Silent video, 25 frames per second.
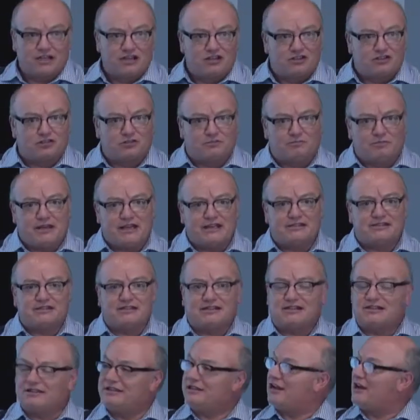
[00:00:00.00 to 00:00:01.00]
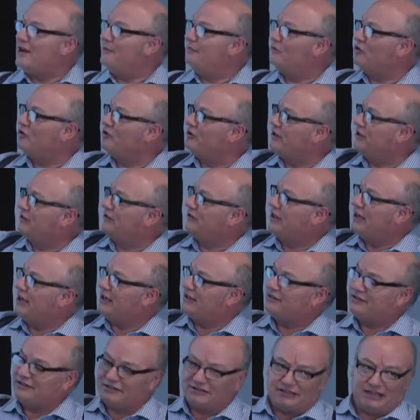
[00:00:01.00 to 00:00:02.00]
so basically I'm going to
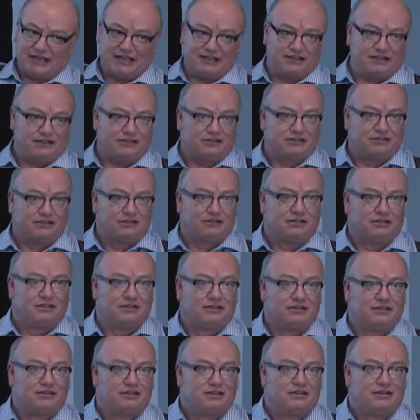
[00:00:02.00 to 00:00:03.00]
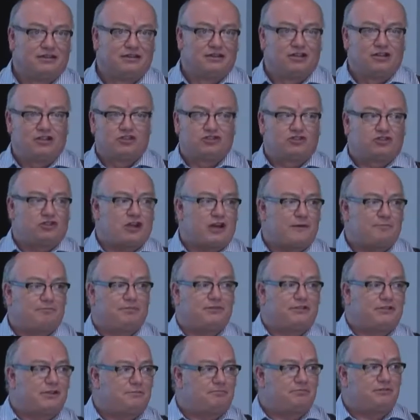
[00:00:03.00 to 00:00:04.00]
take the data chop
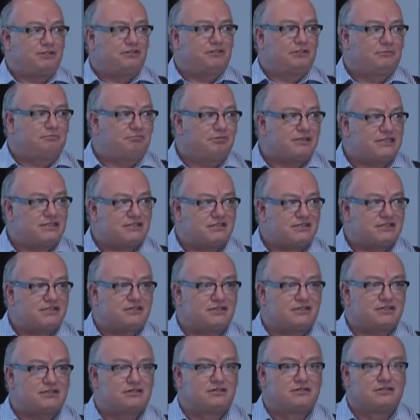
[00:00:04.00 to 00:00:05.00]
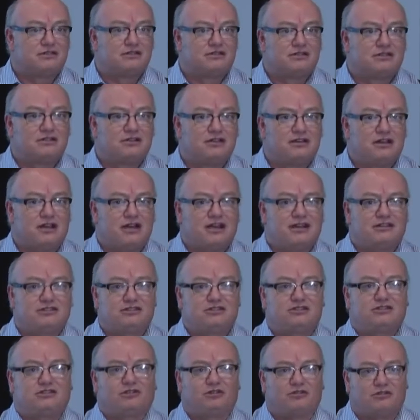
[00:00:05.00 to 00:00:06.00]
it up into pieces, and
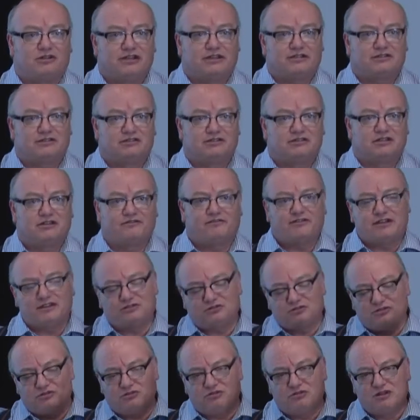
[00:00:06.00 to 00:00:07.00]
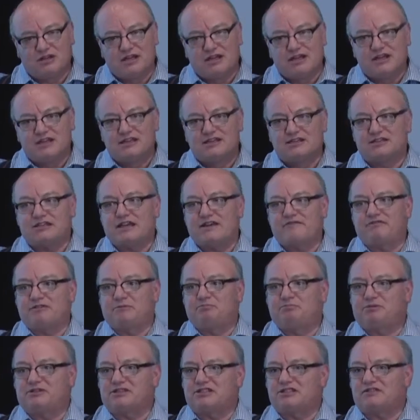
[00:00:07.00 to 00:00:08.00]
store it. If I do 7
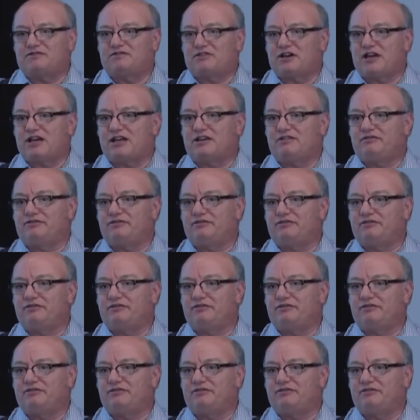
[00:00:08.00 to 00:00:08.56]
plus 5,